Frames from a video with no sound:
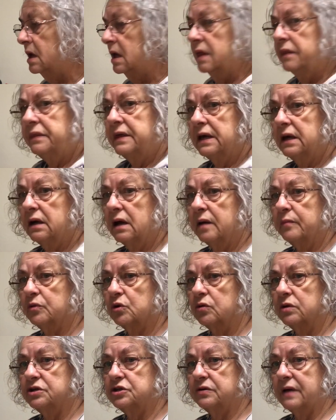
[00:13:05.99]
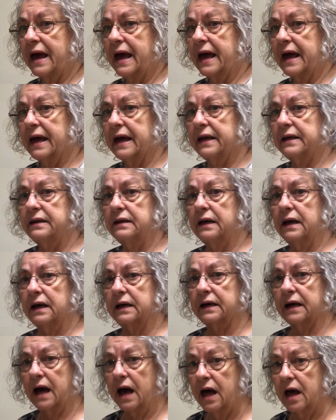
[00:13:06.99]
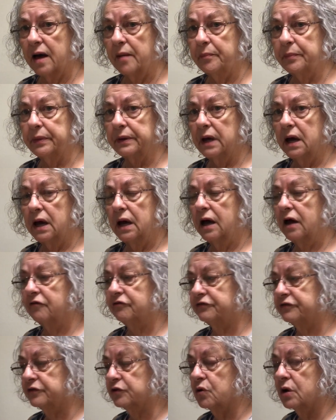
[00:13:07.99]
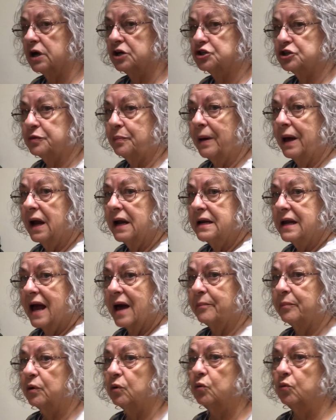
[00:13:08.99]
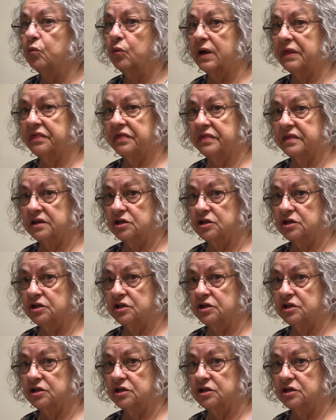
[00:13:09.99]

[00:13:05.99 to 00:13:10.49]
Then I'm going to add a cup of crushed pineapple with the